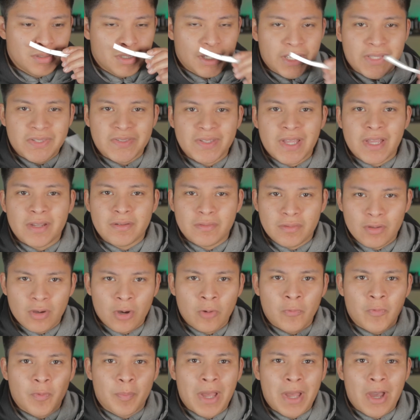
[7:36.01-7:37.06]
It's not
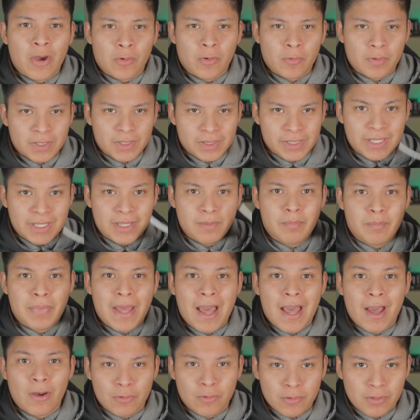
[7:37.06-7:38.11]
overpoweringly
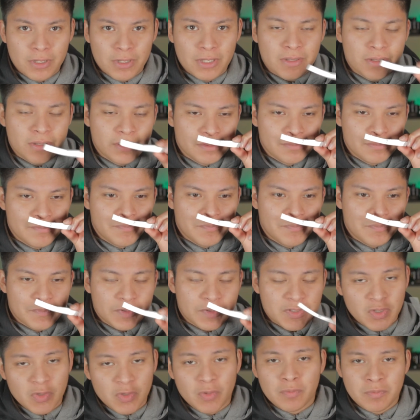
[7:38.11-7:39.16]
powdery.
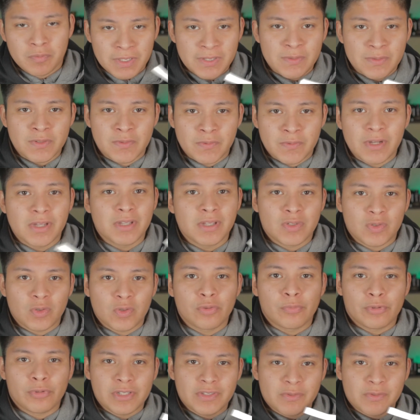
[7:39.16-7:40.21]
So this one's very
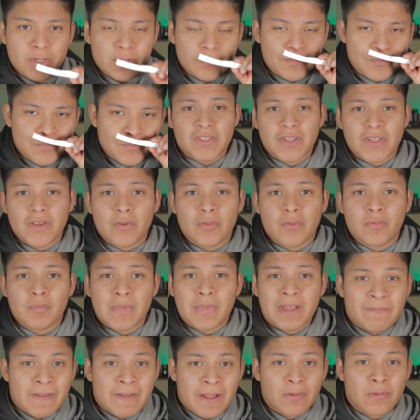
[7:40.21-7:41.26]
enjoyable as well. So
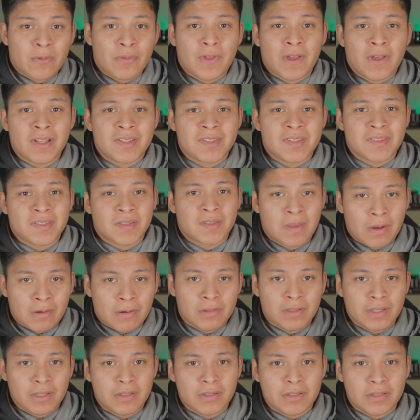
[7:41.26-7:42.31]
my final thoughts,
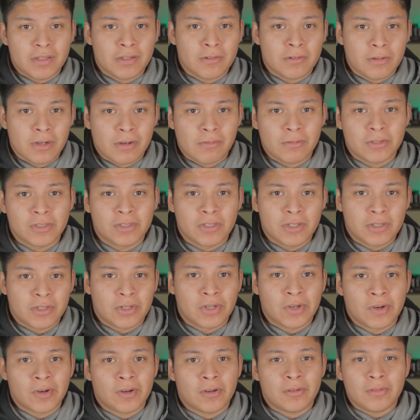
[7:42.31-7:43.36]
Carolina Herrera Good
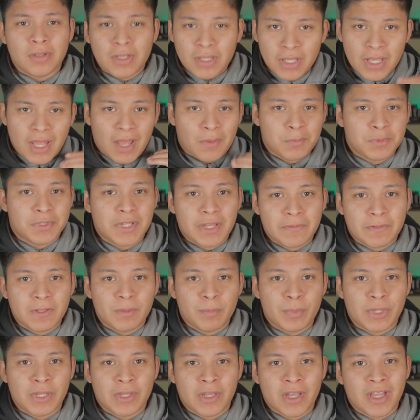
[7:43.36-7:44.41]
Girl, I would definitely
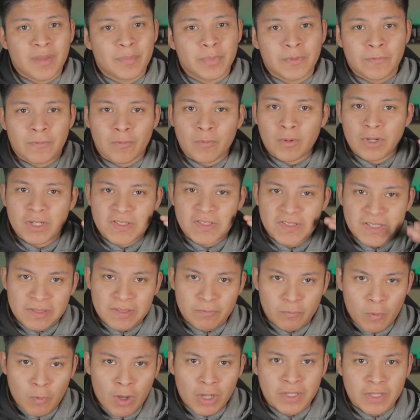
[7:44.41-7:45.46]
pick up if you want to
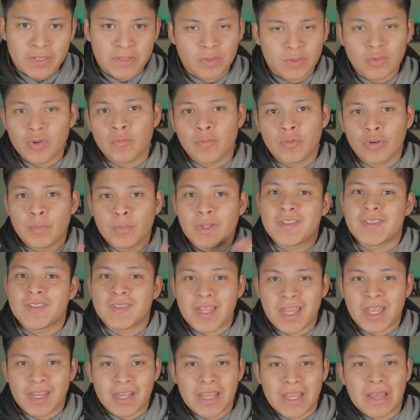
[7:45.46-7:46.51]
walk into a room and
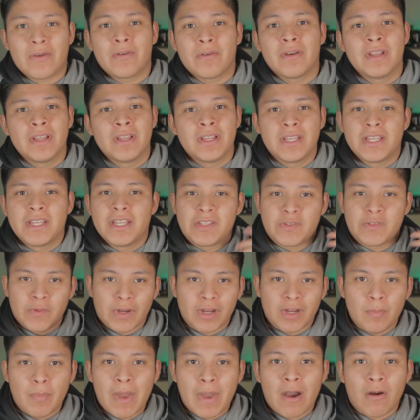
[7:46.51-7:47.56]
stand out. It's
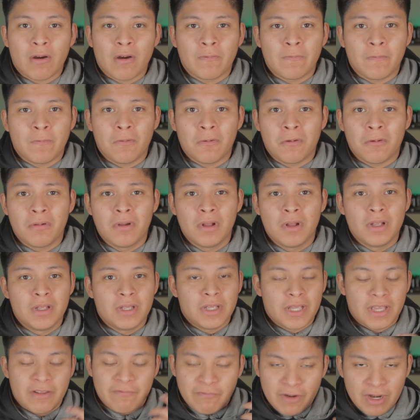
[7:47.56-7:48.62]
very powerful
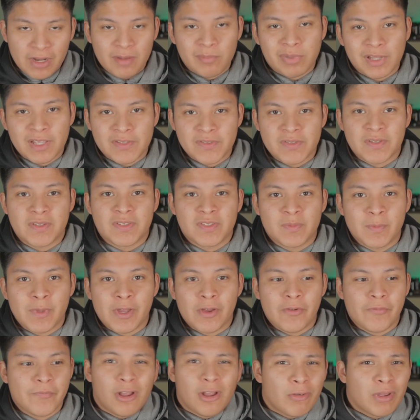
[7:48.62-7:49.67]
and very pleasant to
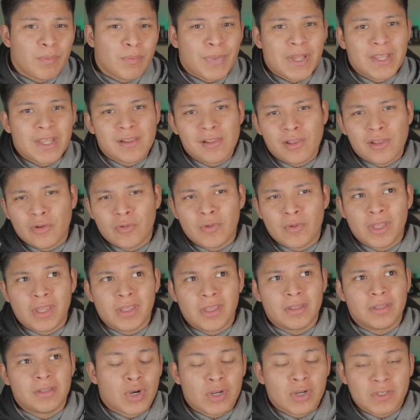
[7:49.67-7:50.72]
smell. Chloe by
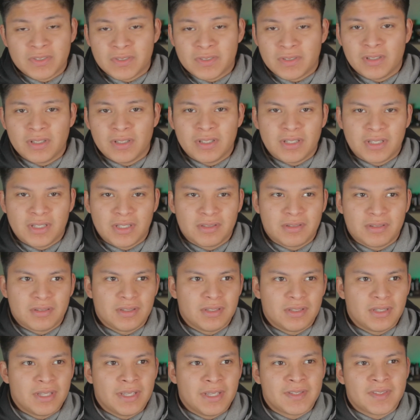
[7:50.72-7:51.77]
Chloe, personally,
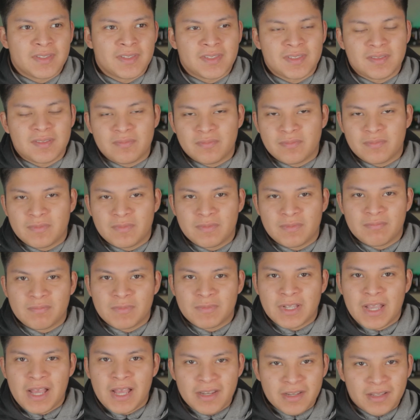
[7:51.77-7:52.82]
it's
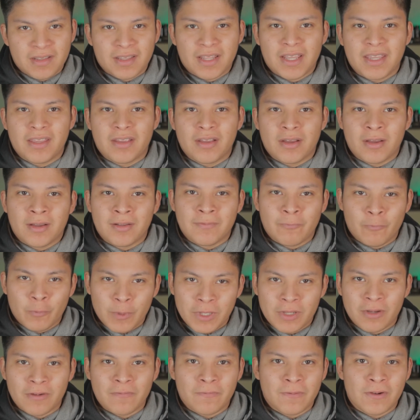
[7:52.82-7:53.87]
kind of like a
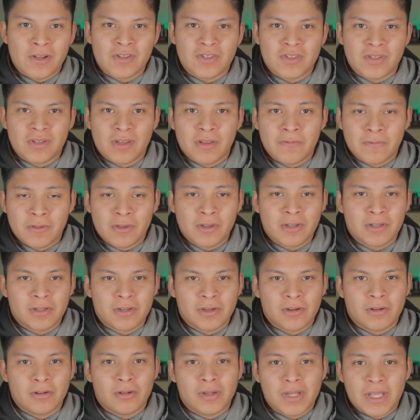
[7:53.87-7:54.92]
weaker version of Good
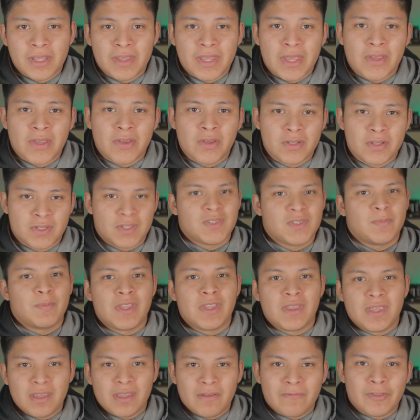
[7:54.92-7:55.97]
Girl, and that could just be
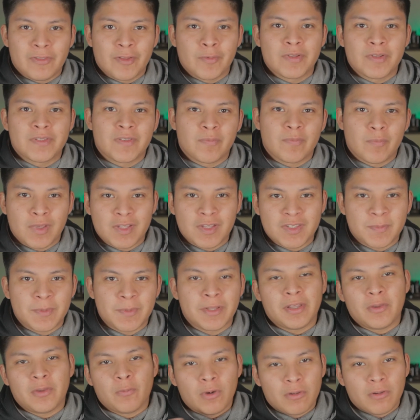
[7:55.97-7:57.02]
the influence of me
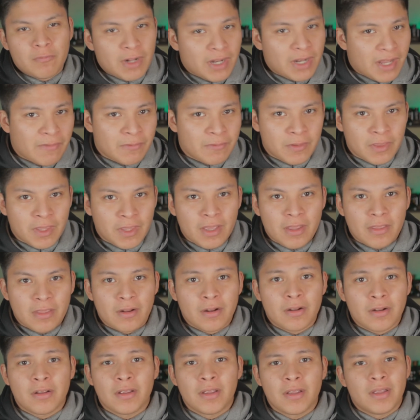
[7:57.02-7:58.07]
smelling one right after the
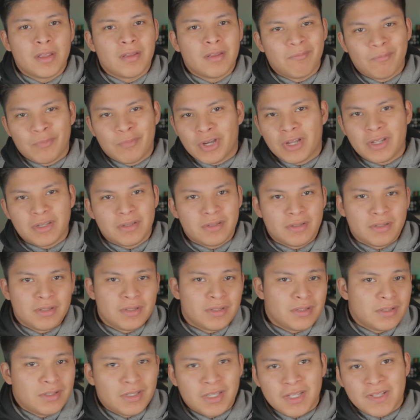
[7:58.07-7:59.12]
other, but
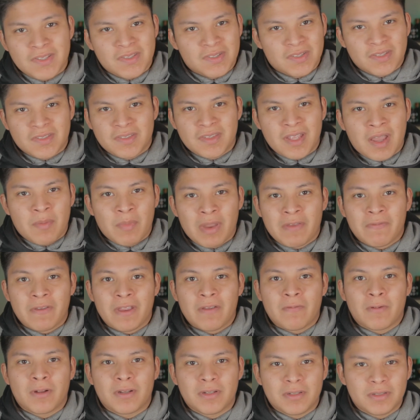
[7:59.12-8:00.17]
it's just not my
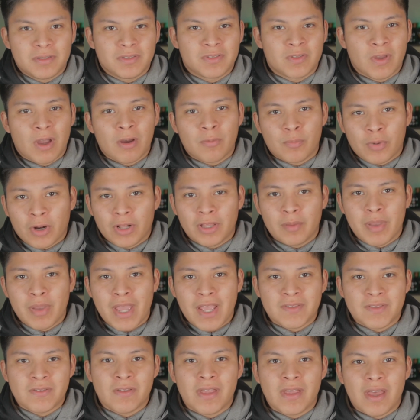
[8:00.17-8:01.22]
favorite, so I would probably
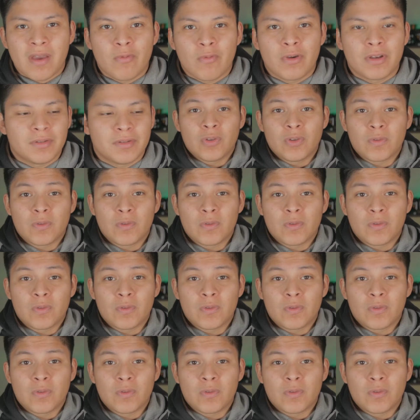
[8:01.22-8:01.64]
pass on that one.